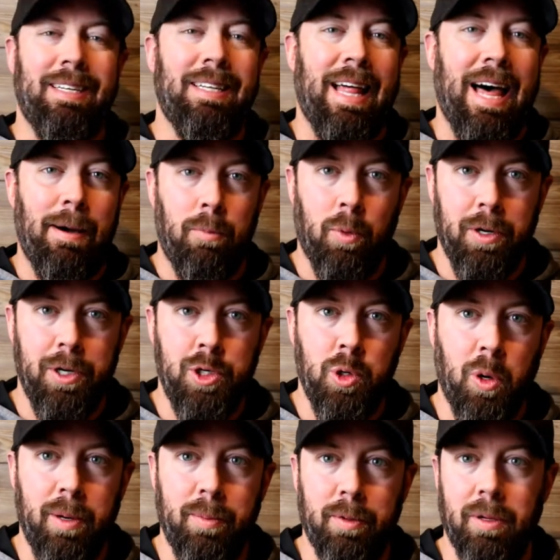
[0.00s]
a lot more
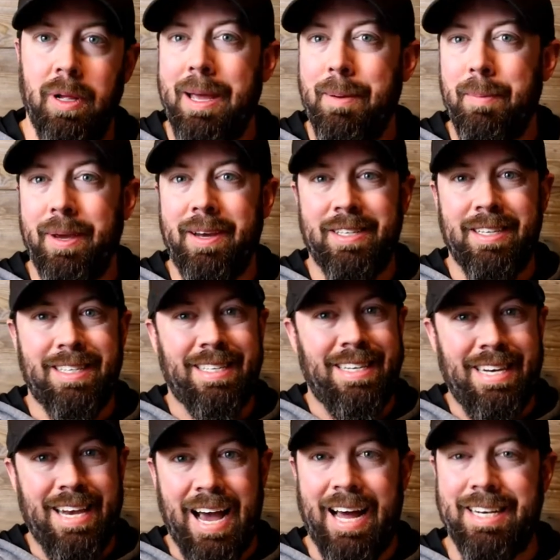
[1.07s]
enjoyable because it's
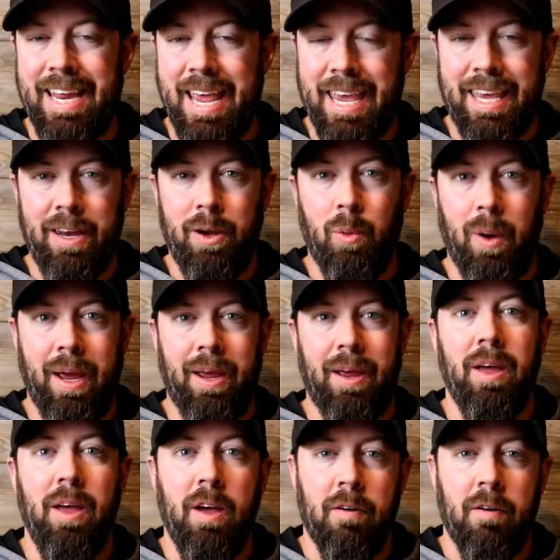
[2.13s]
not taking away